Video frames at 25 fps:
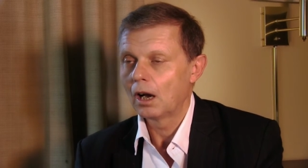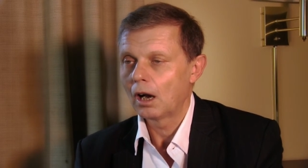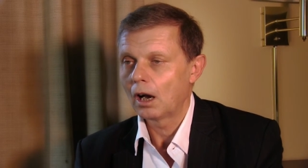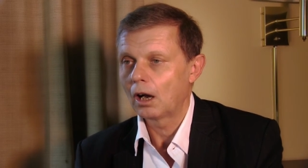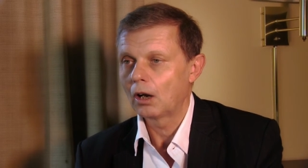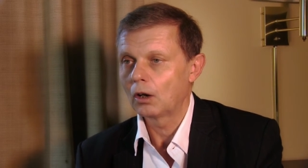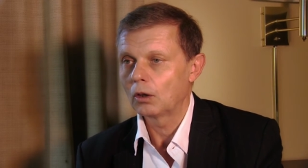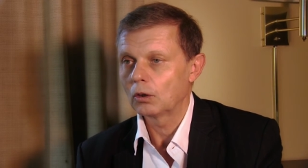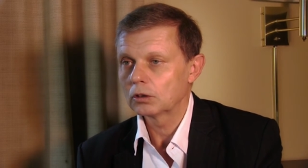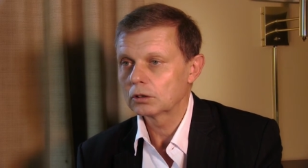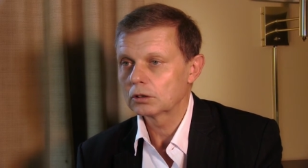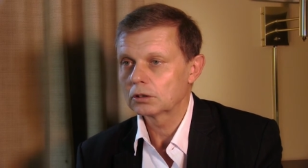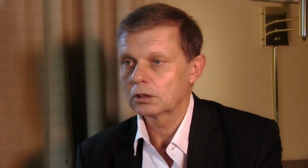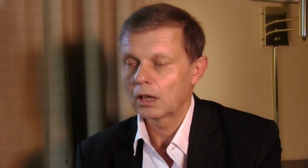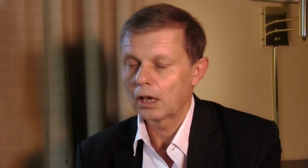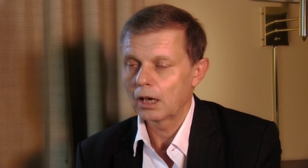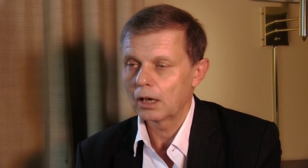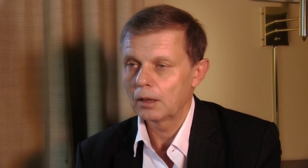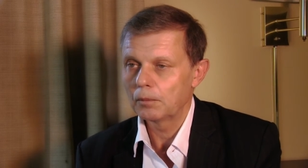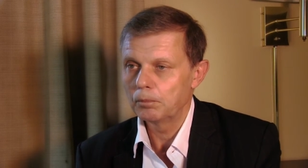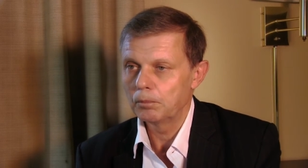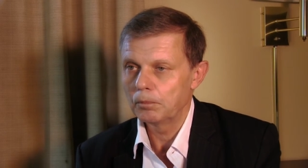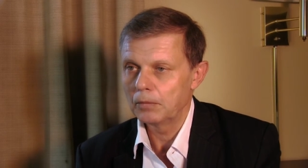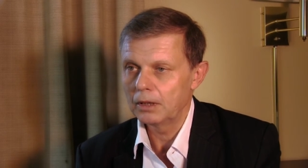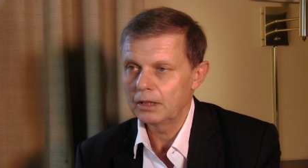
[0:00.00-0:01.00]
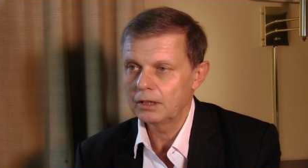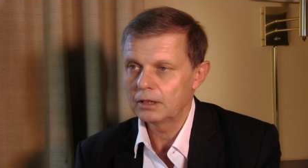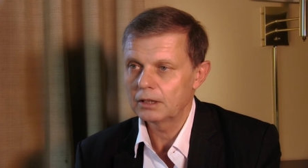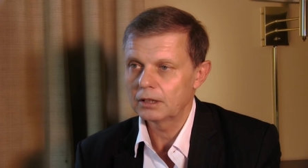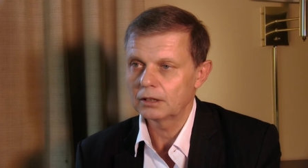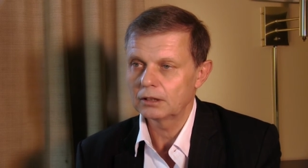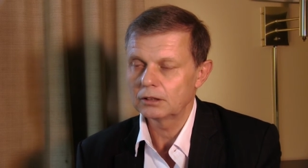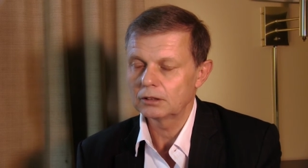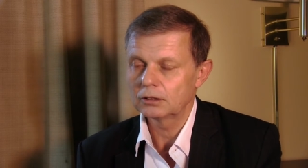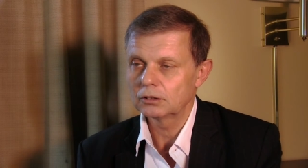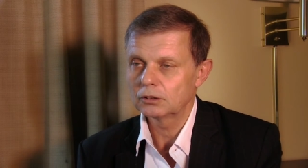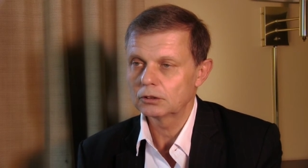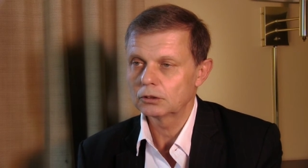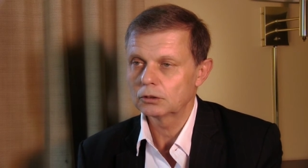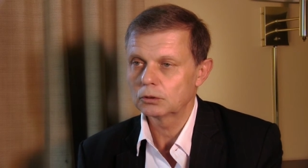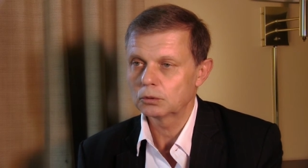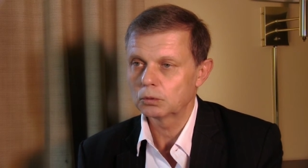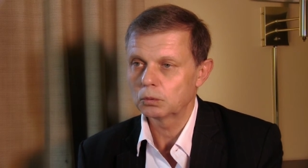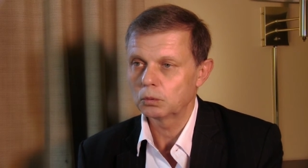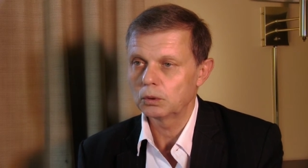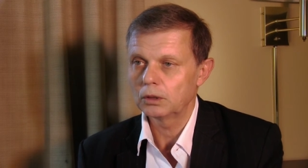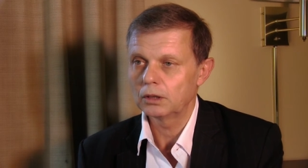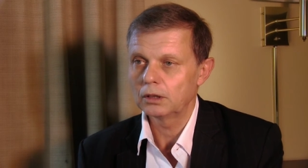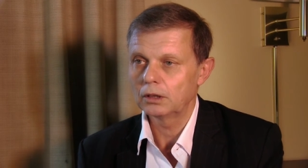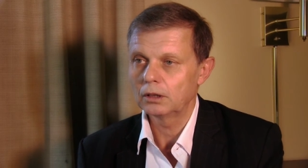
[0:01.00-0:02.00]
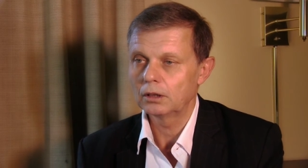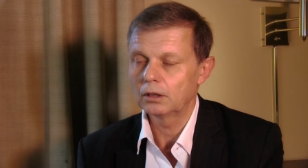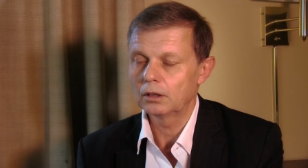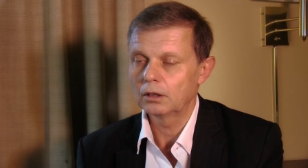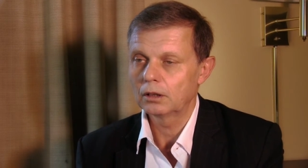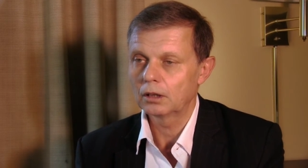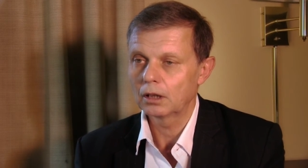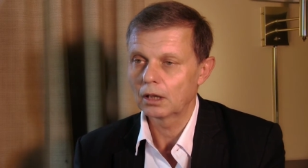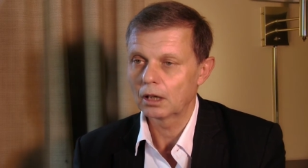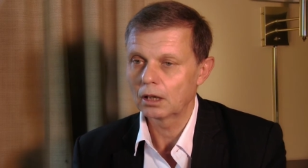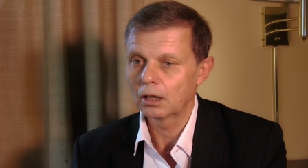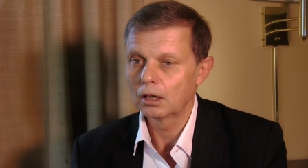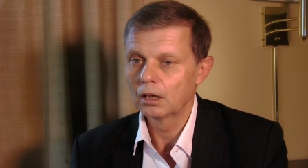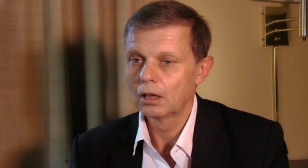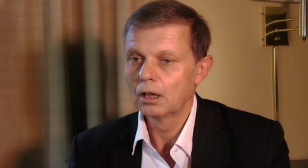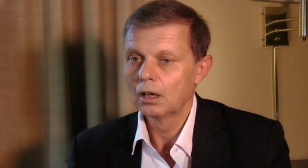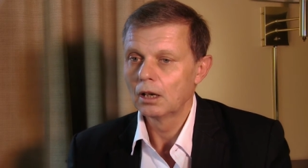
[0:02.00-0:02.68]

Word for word: I also have meetings with uh,